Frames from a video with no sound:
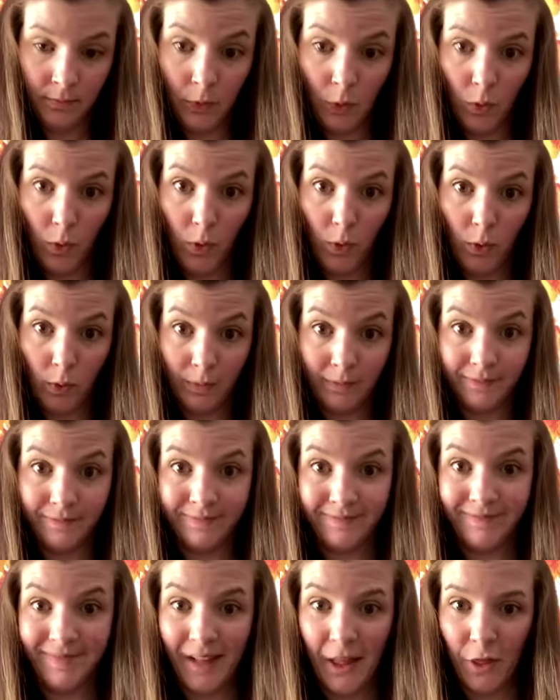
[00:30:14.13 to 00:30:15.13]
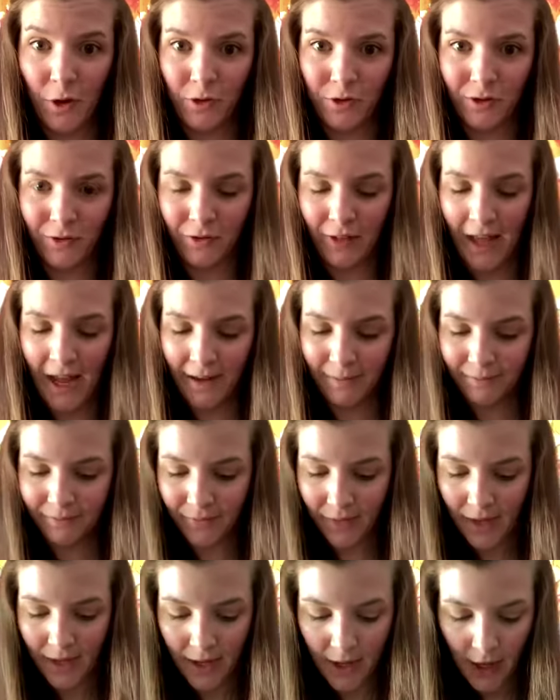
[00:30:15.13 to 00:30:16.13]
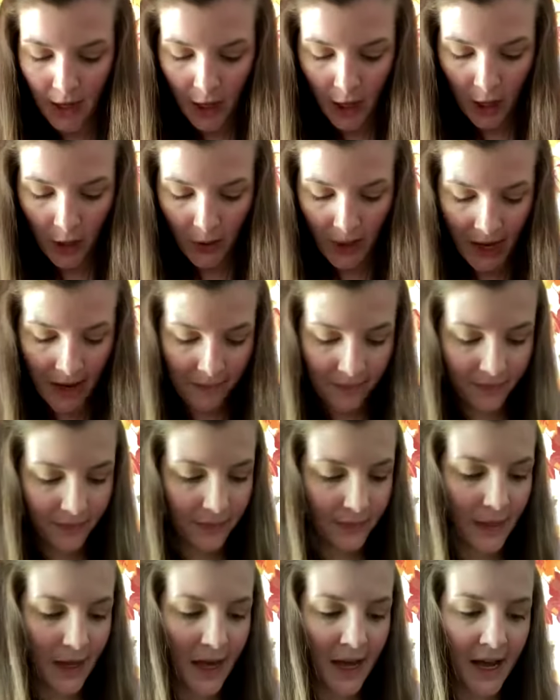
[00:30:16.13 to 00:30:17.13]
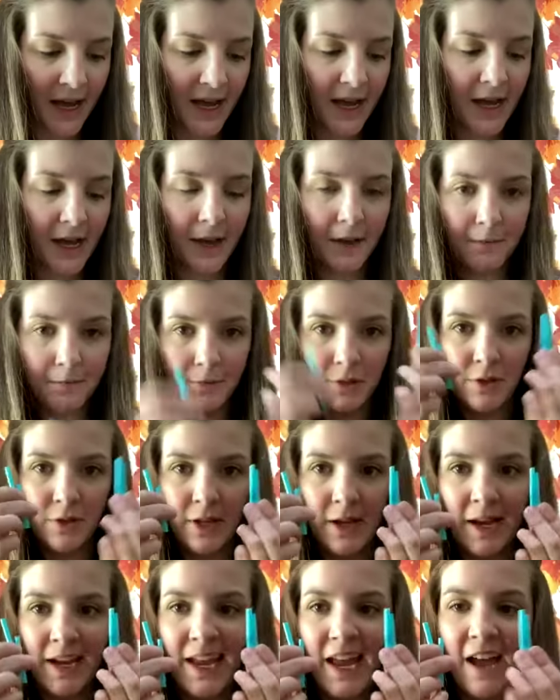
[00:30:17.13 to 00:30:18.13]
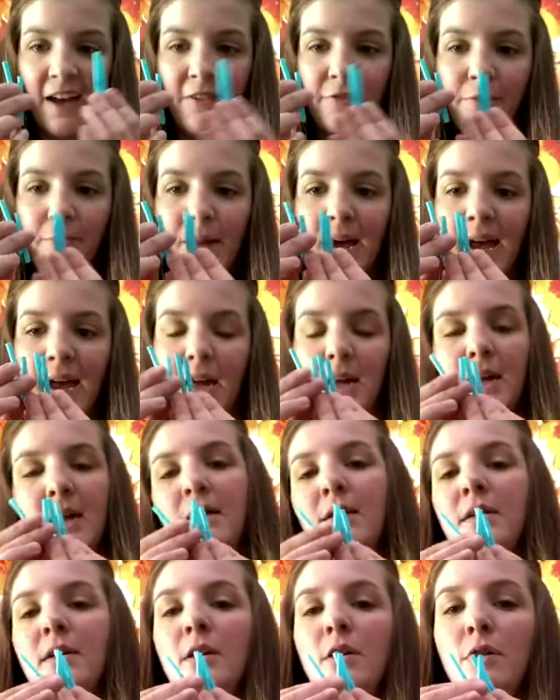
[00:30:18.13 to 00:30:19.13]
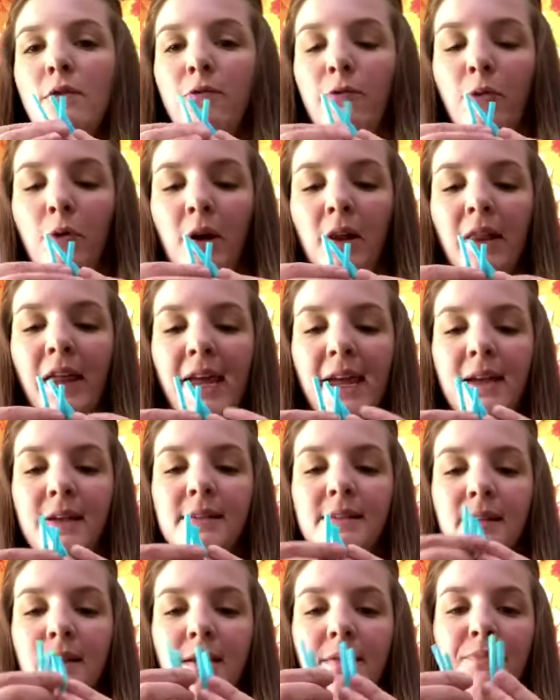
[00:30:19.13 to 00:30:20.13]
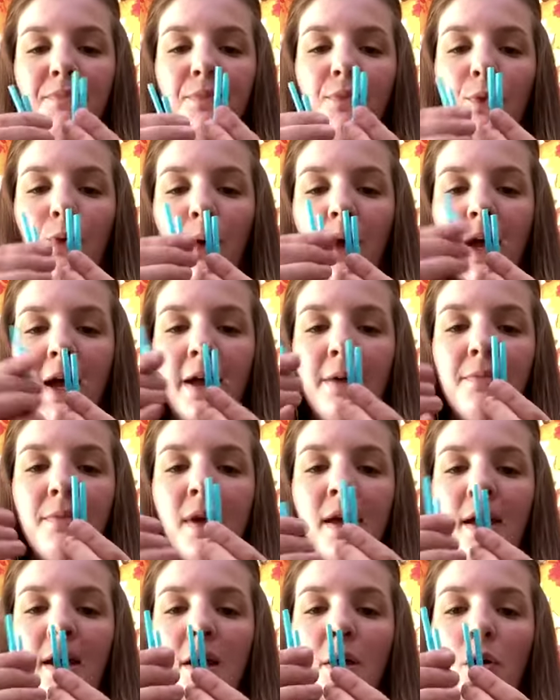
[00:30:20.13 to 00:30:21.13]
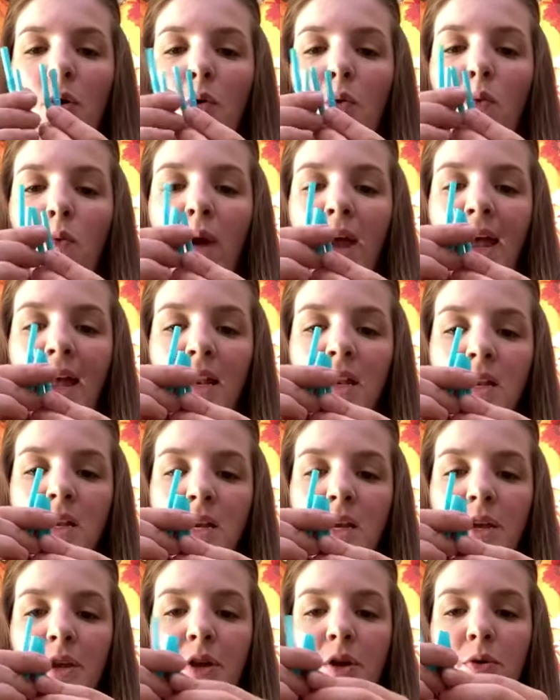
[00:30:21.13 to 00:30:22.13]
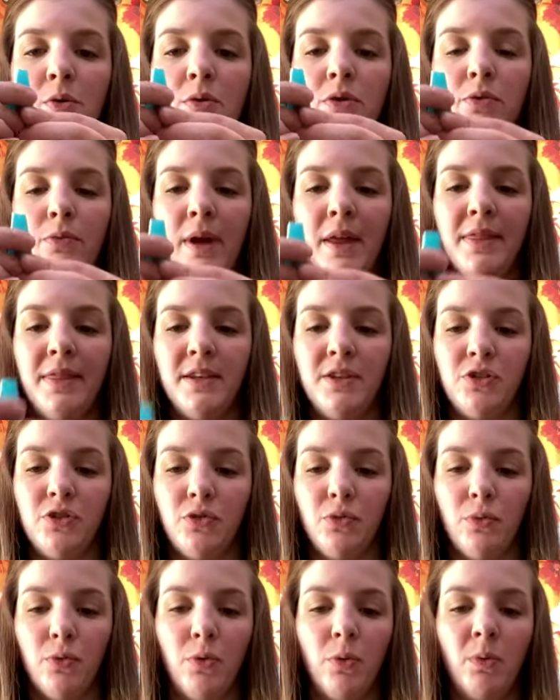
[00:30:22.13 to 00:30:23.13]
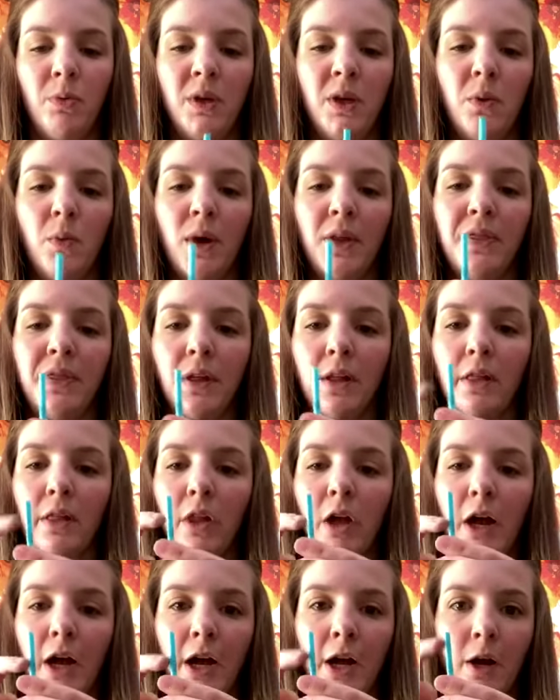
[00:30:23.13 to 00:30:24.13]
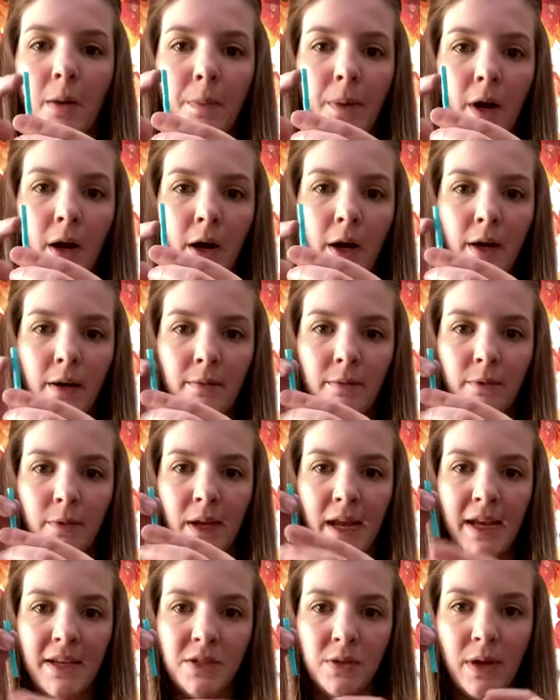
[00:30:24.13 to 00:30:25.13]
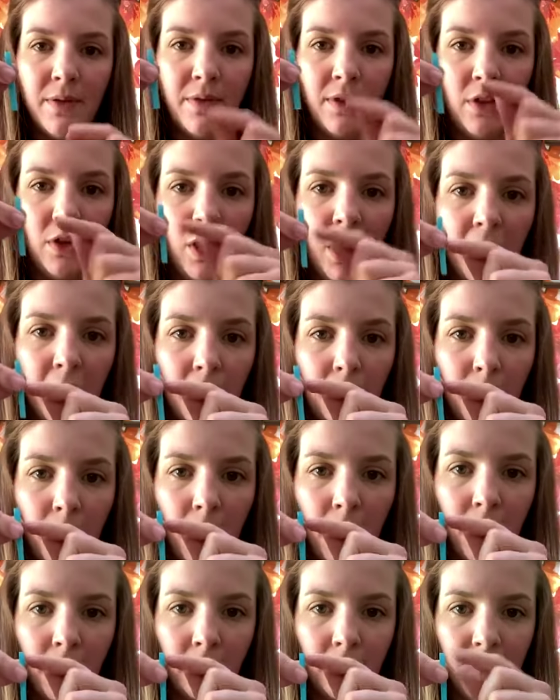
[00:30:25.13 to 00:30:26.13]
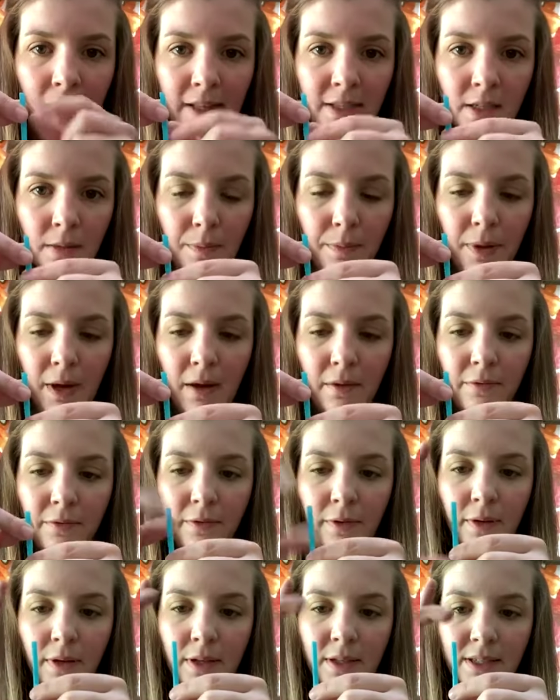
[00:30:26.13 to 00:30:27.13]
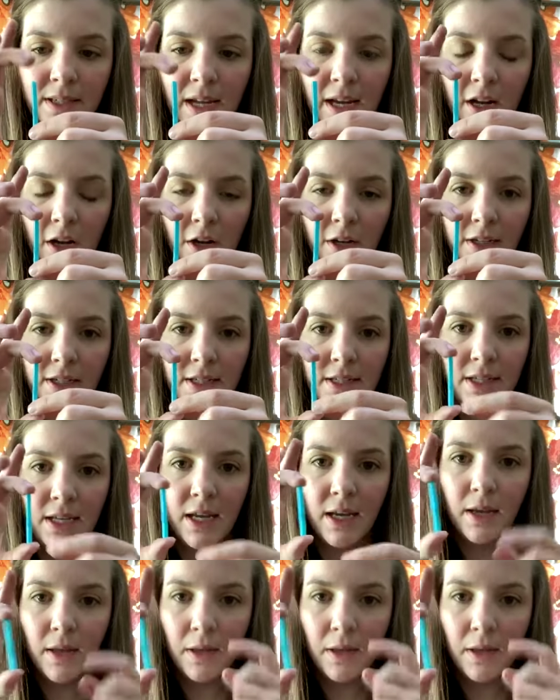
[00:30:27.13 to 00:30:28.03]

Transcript: Ooh, those are fun. Okay, so now I have my 4 legs, okay? When you thread this through, you want the longer part, okay, so I have a longer part that's above, it's kind of hard to see,